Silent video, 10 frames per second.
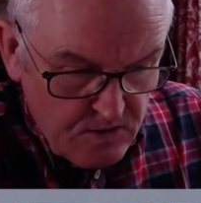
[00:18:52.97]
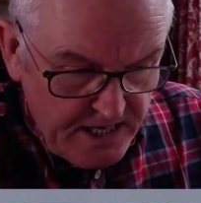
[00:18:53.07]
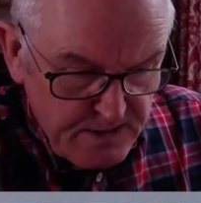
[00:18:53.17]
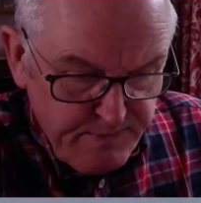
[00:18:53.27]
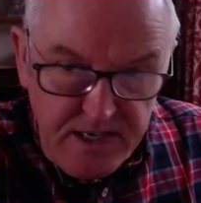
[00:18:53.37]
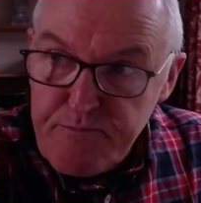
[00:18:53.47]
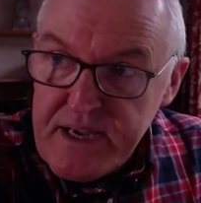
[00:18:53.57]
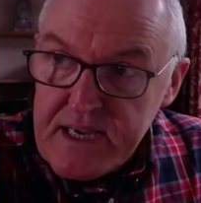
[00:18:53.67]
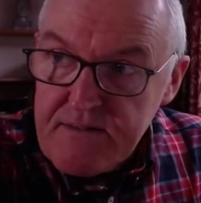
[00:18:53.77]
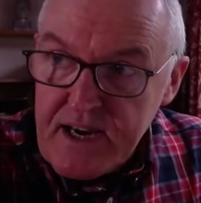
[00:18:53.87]
that's been a
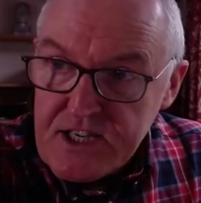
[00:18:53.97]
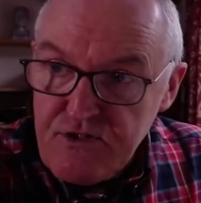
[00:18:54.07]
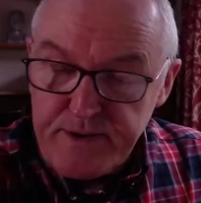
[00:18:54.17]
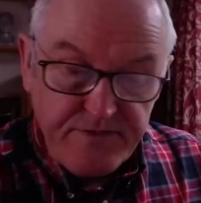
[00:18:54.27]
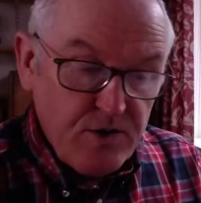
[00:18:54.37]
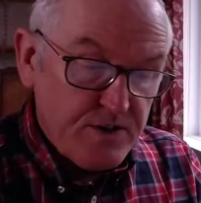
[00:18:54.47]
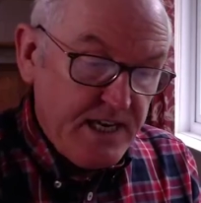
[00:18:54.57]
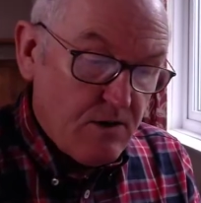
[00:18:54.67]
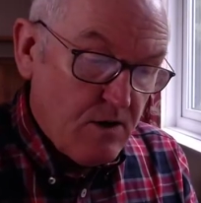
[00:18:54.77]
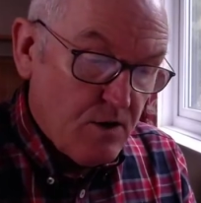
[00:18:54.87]
big factor. But of course,
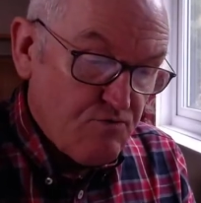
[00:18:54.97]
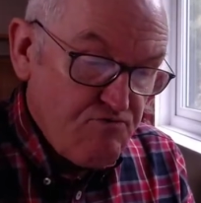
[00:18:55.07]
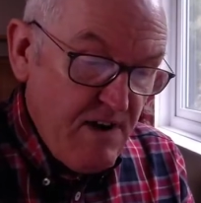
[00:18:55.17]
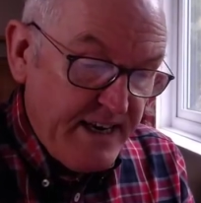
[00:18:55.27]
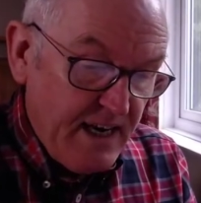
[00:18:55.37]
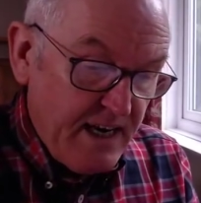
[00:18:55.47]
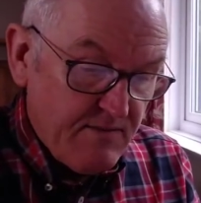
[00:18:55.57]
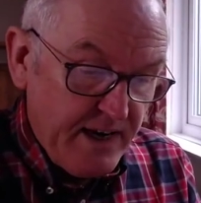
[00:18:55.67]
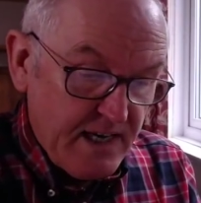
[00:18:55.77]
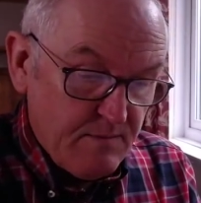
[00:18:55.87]
alcohol readily
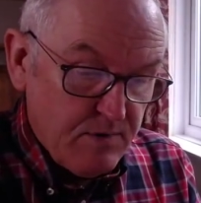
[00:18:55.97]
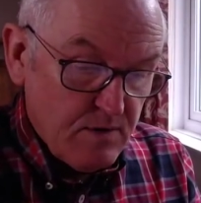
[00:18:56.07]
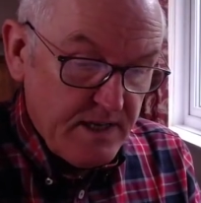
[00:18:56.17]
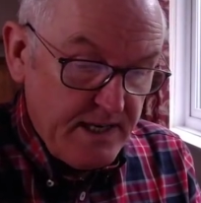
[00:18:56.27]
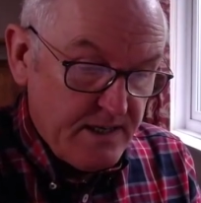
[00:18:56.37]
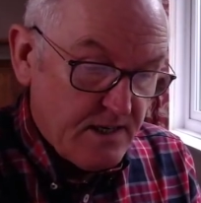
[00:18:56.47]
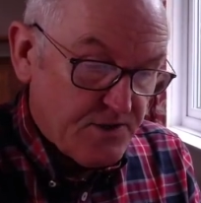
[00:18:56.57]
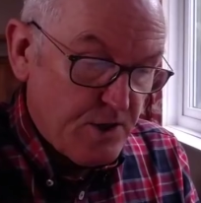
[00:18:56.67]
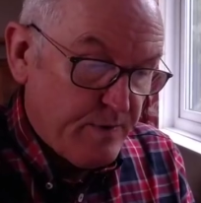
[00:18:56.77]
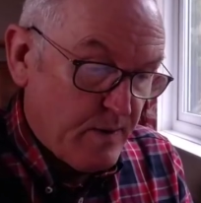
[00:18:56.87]
available in
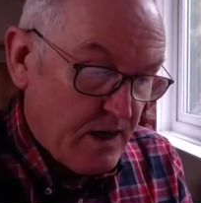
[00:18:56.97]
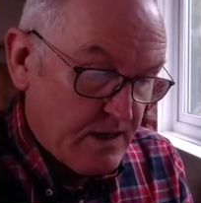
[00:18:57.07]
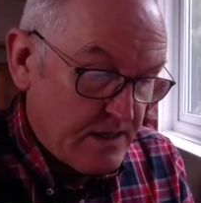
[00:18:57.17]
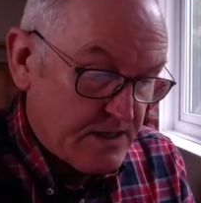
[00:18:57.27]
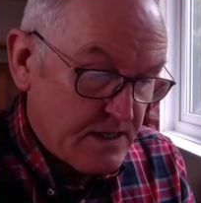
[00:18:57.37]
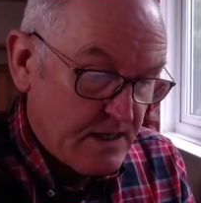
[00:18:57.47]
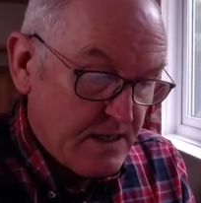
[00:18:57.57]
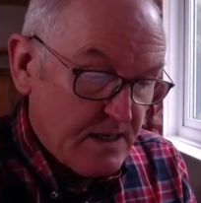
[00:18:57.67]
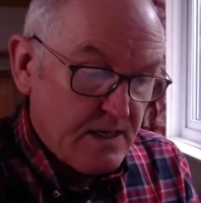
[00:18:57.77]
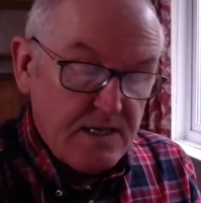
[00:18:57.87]
supermarkets.
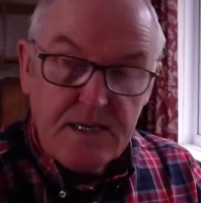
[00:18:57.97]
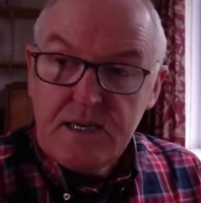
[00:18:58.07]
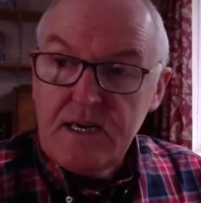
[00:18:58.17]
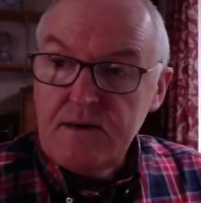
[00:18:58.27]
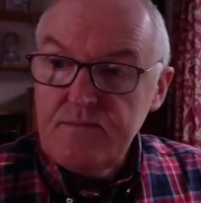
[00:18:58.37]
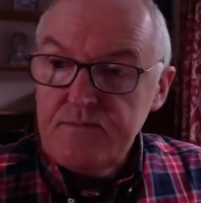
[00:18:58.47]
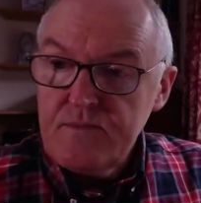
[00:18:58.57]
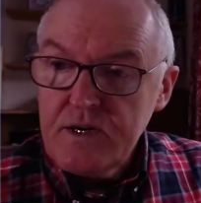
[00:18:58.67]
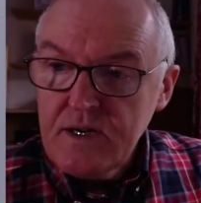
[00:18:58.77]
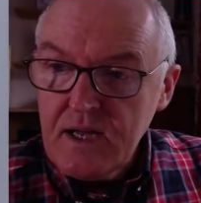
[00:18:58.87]

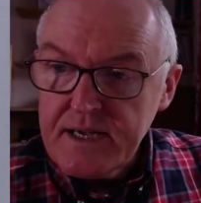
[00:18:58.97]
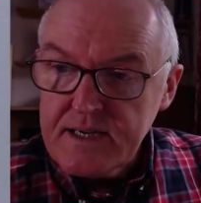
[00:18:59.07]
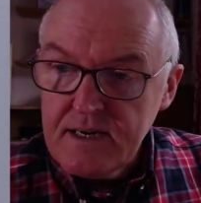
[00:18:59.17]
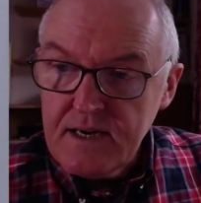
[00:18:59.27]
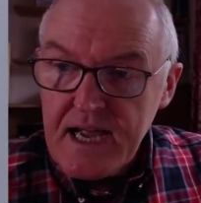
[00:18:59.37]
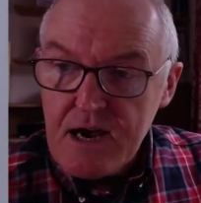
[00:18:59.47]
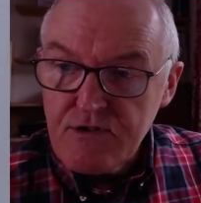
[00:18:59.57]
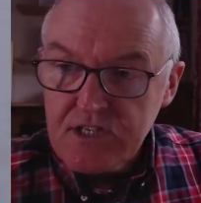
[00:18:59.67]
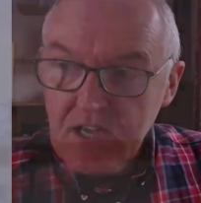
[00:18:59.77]
Unlike areas